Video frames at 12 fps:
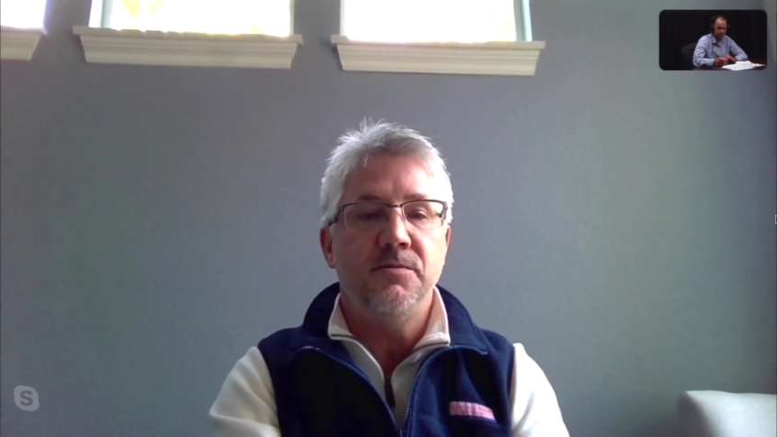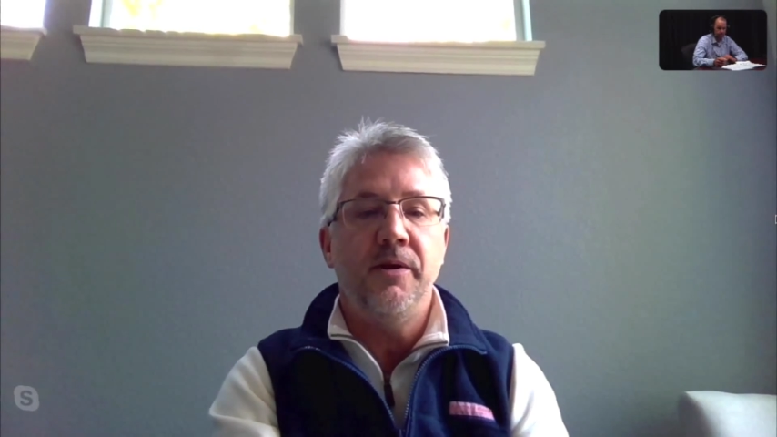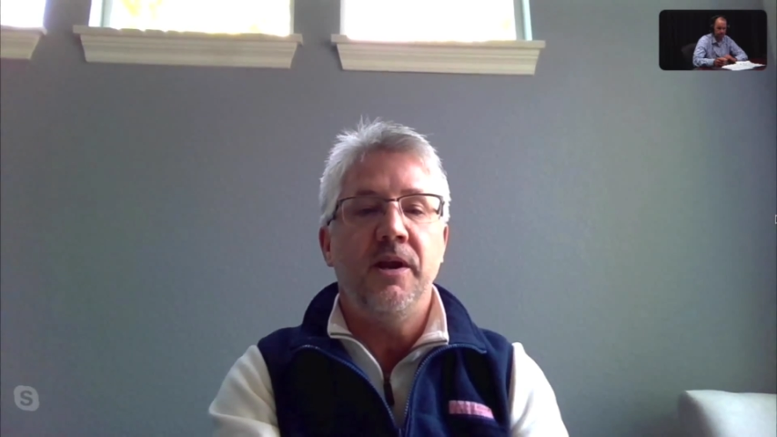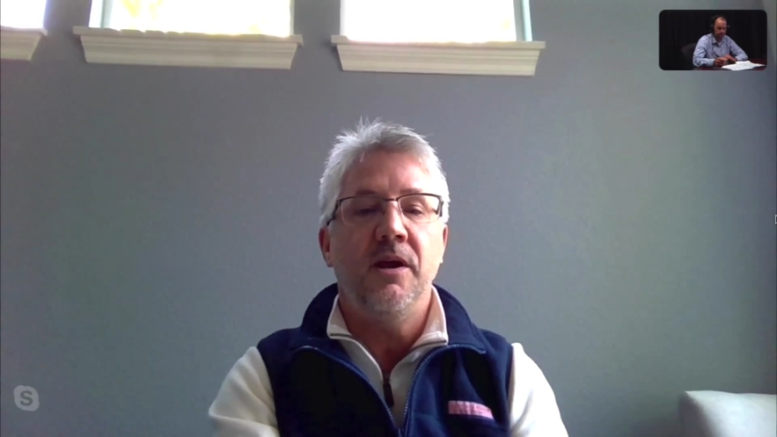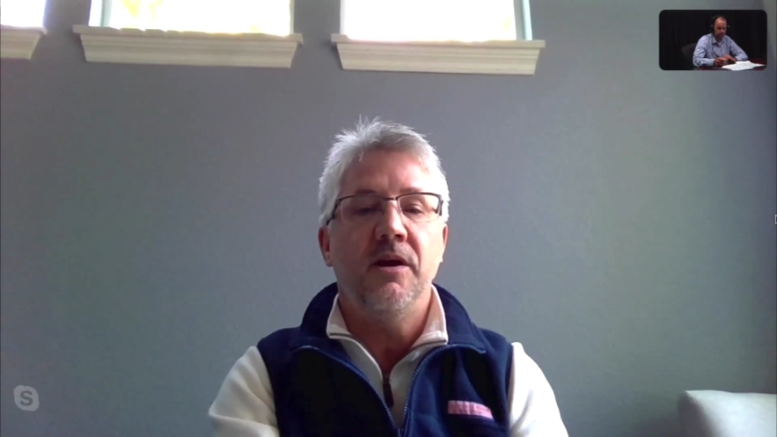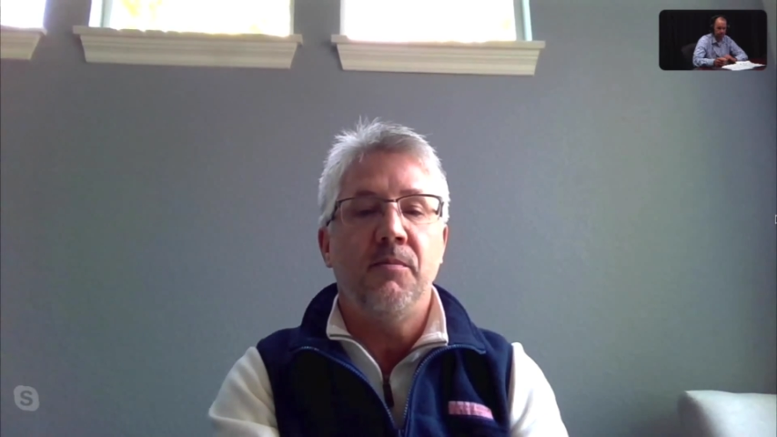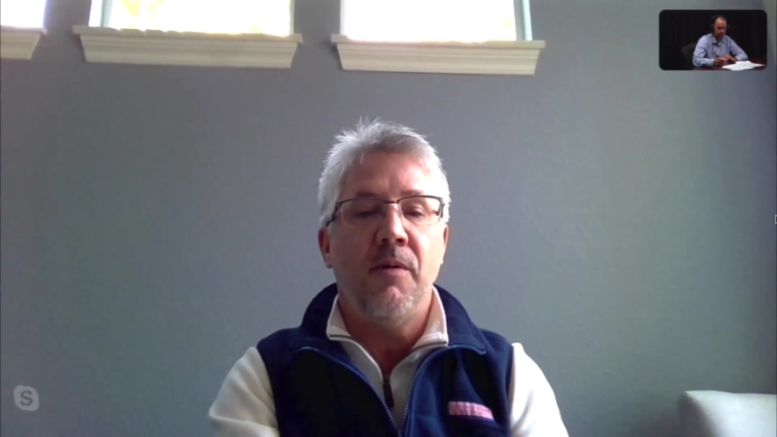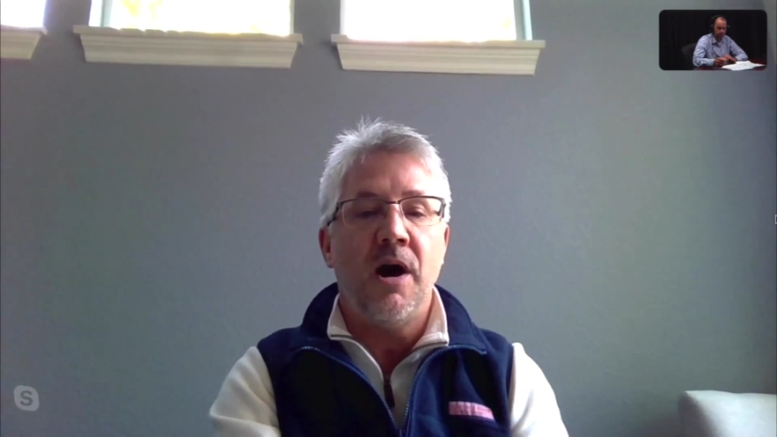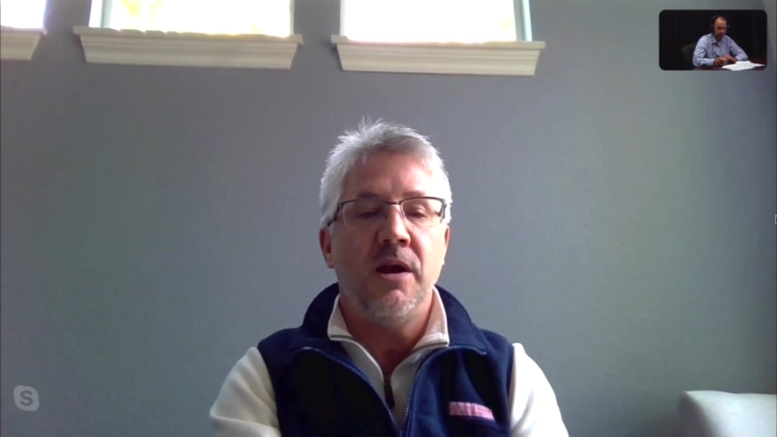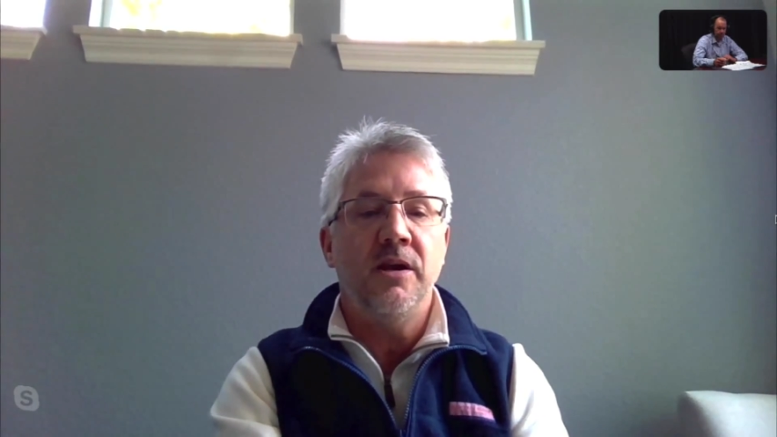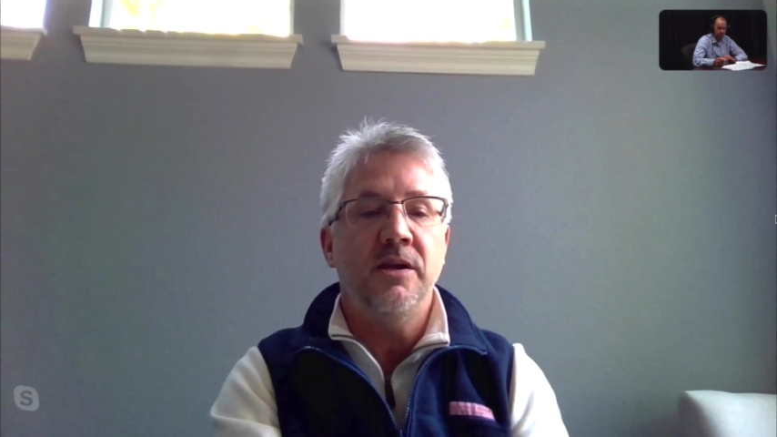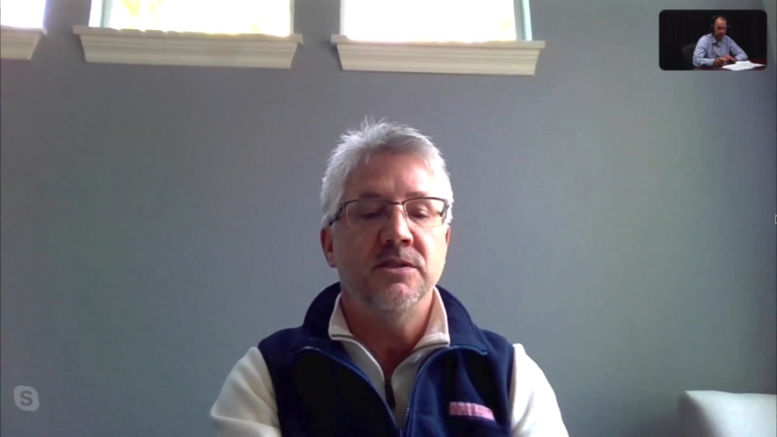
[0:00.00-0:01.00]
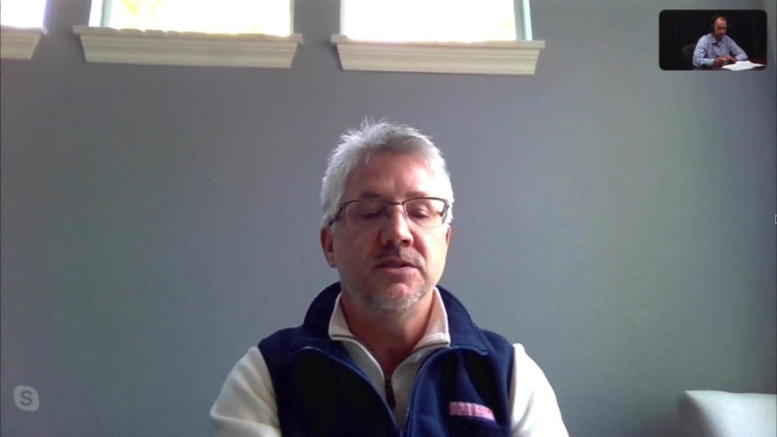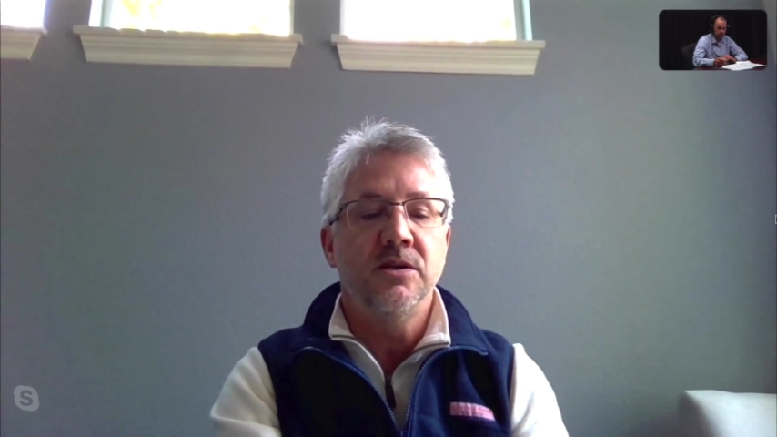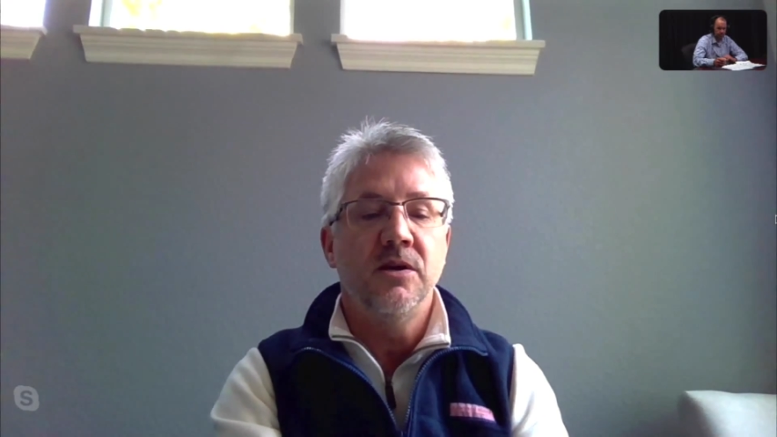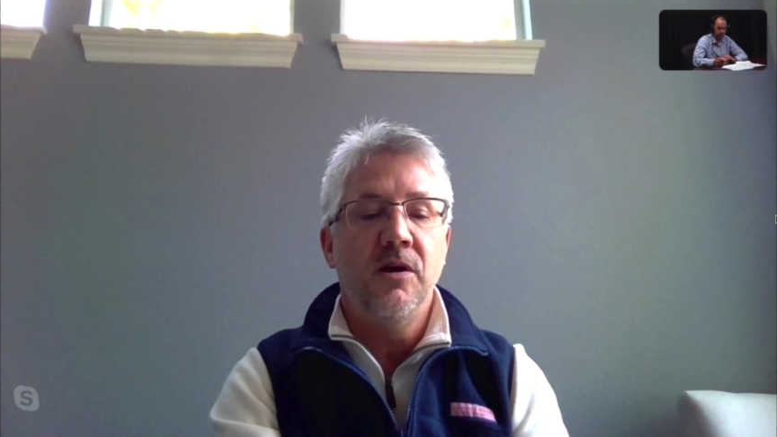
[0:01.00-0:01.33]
meaning commodities,